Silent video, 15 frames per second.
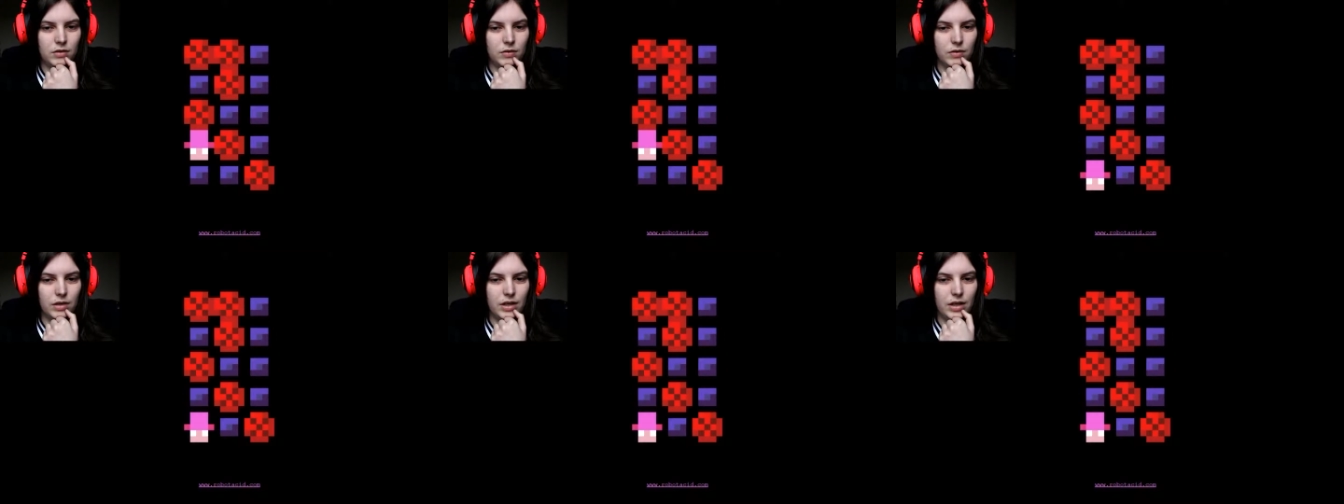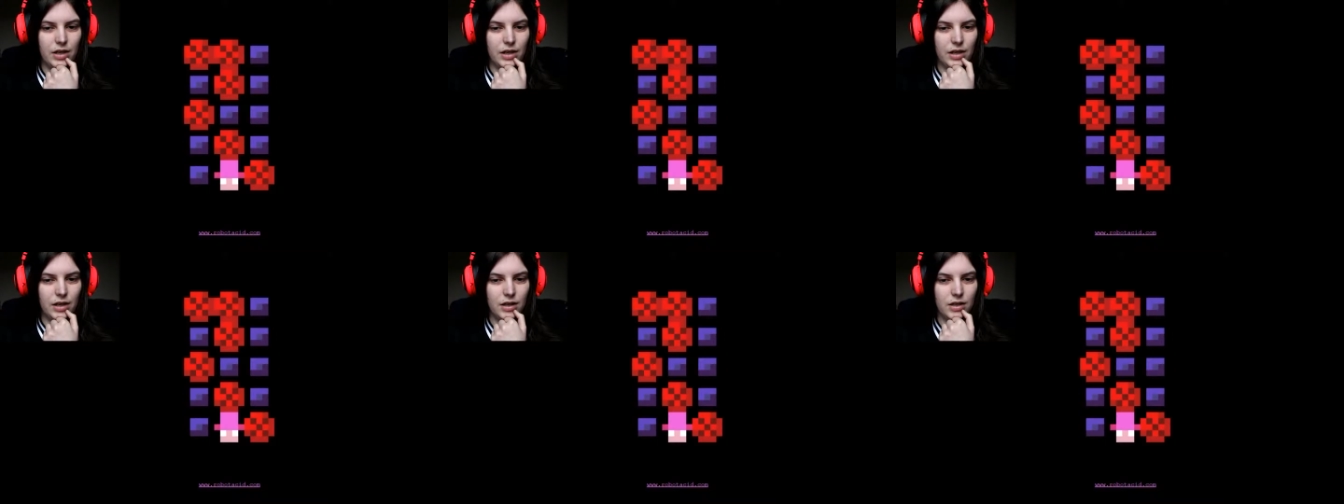
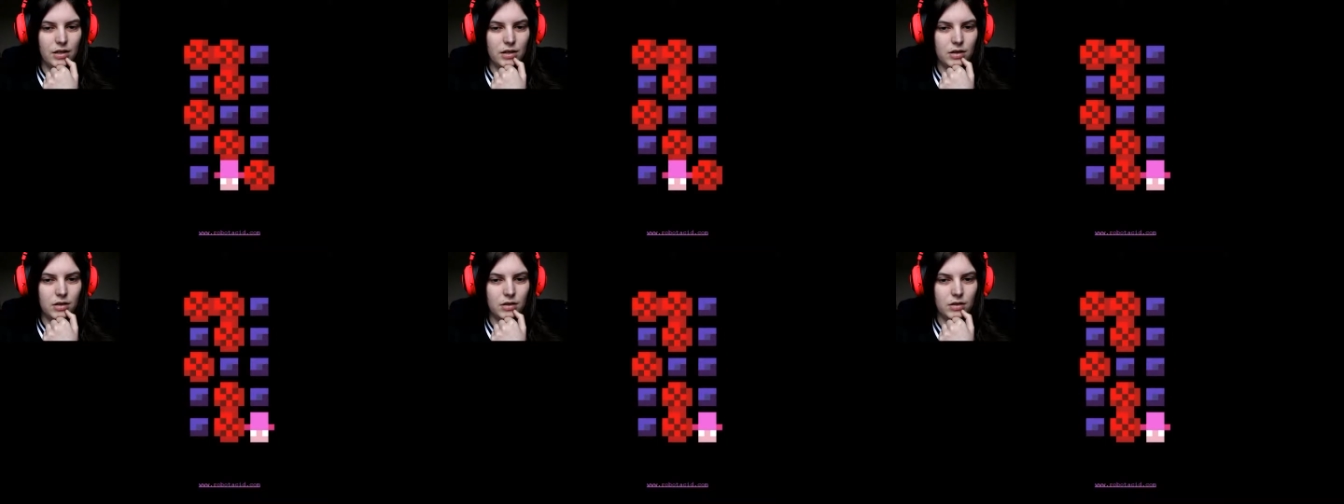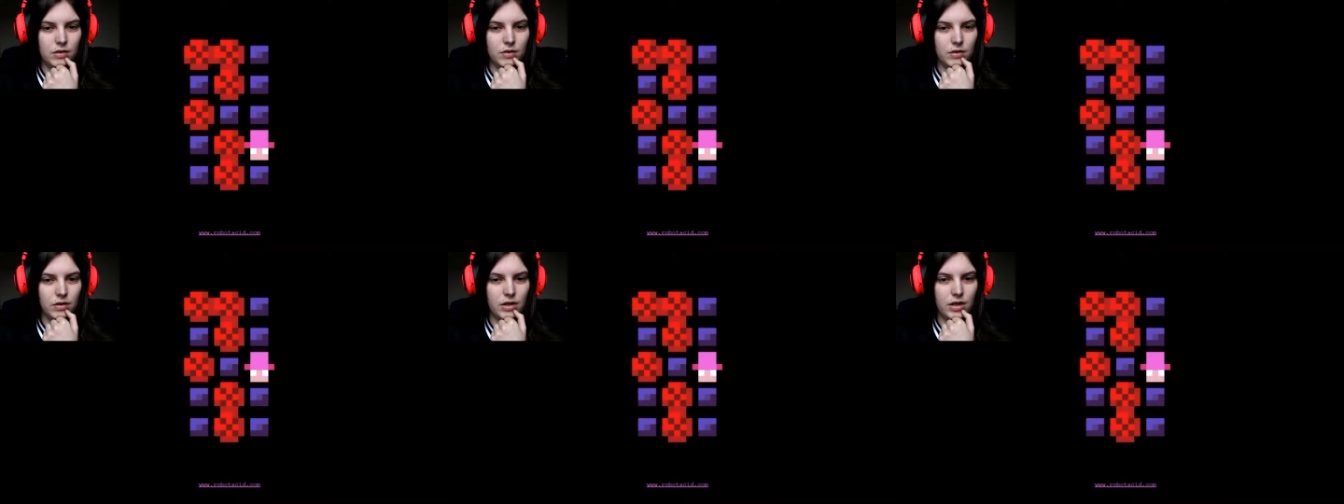Okay.
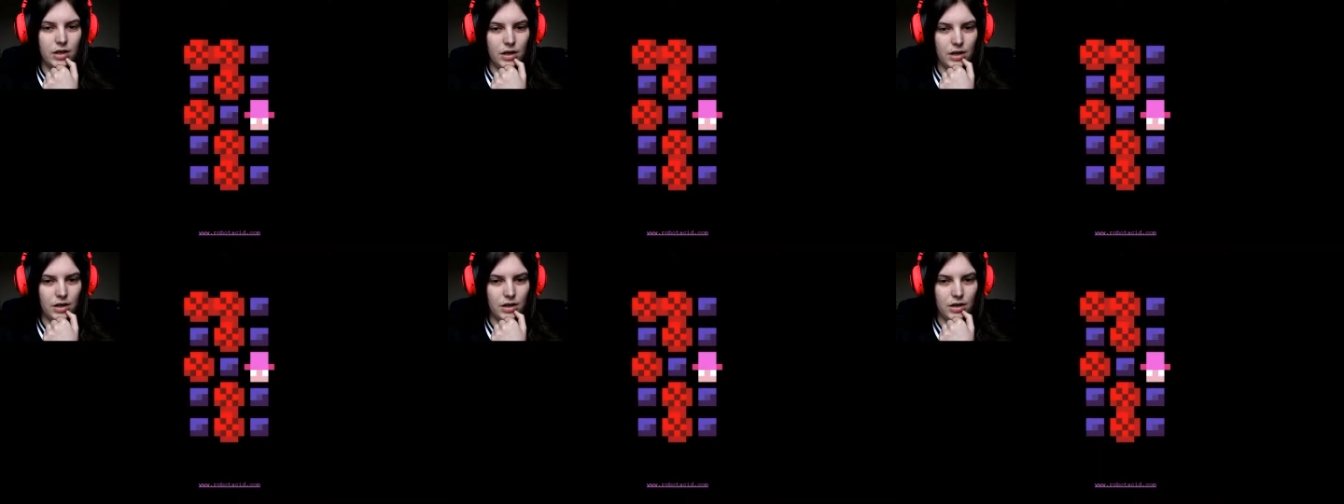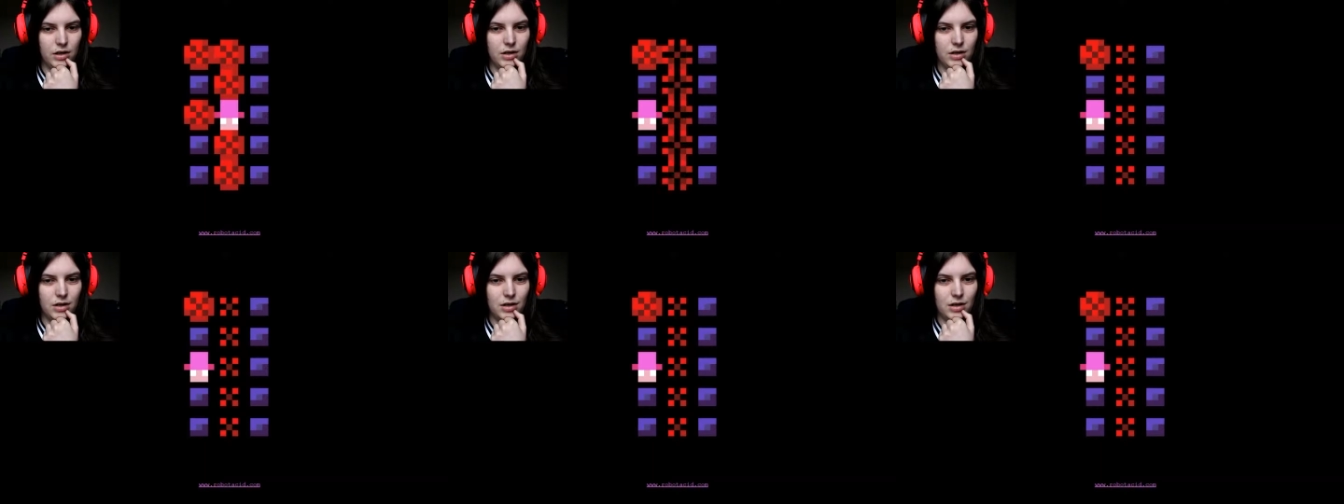Okay.